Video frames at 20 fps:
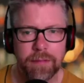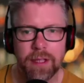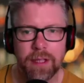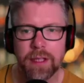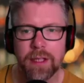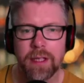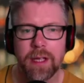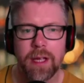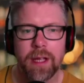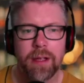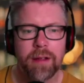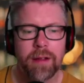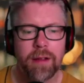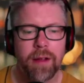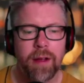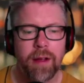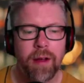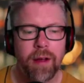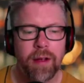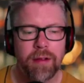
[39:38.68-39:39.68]

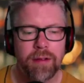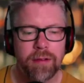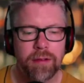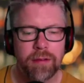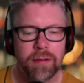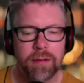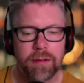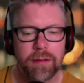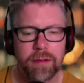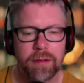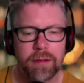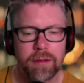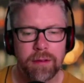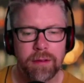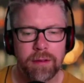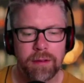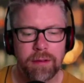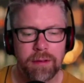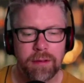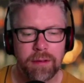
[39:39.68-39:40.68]
So it says
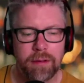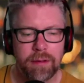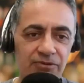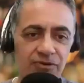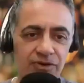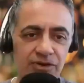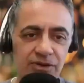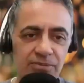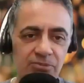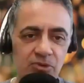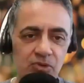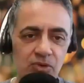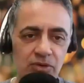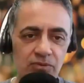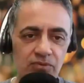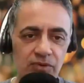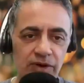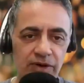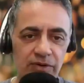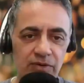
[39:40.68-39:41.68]
here, American influencer
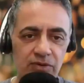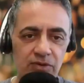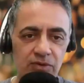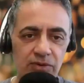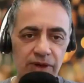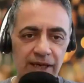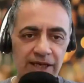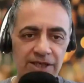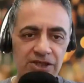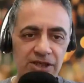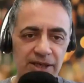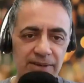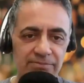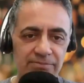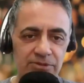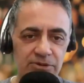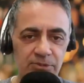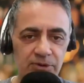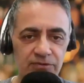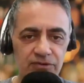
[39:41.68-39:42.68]
Morgan Riddle called
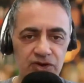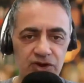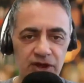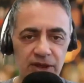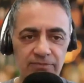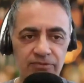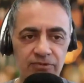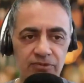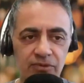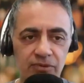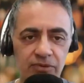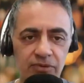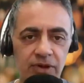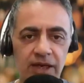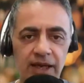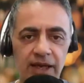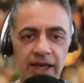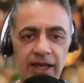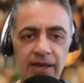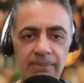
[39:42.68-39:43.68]
H&M's move shameful
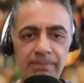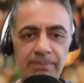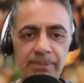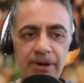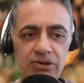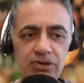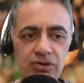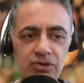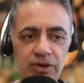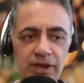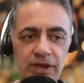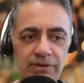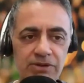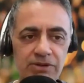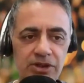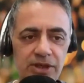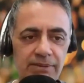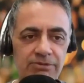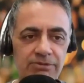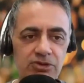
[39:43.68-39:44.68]
in a post on her
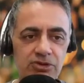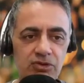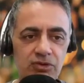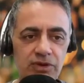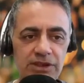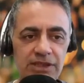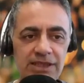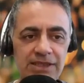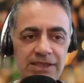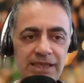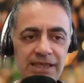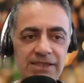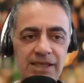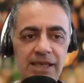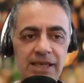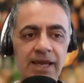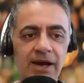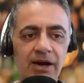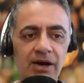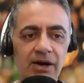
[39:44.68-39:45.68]
Instagram story. She says,
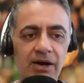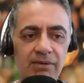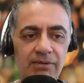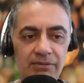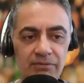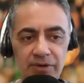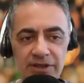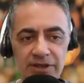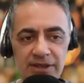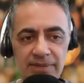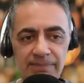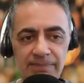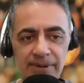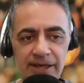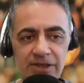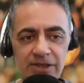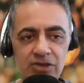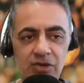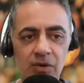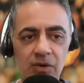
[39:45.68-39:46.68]
"Oh, rest in
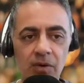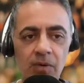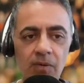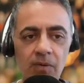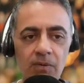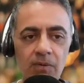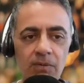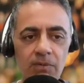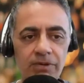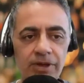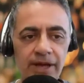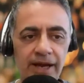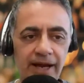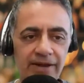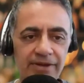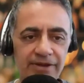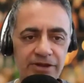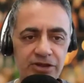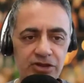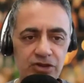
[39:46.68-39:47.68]
peace to all the
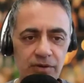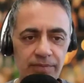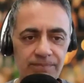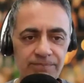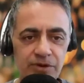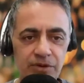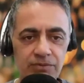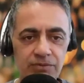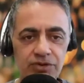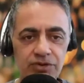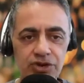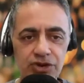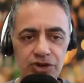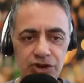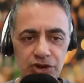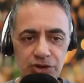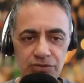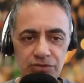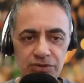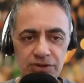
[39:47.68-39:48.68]
other jobs on
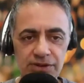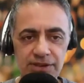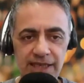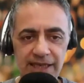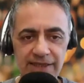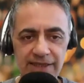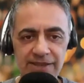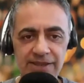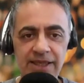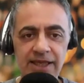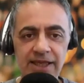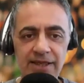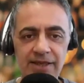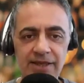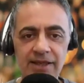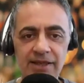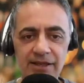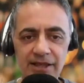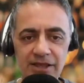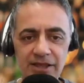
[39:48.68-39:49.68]
shoot sets
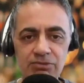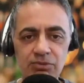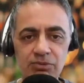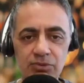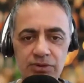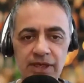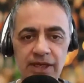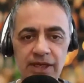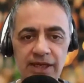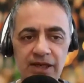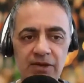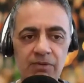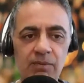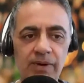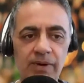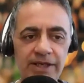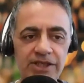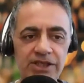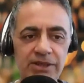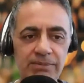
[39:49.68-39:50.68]
that this will take
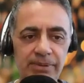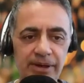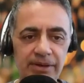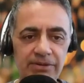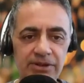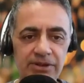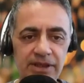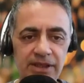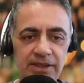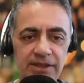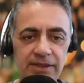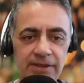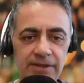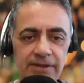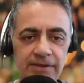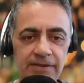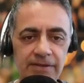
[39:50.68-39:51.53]
away," she posted.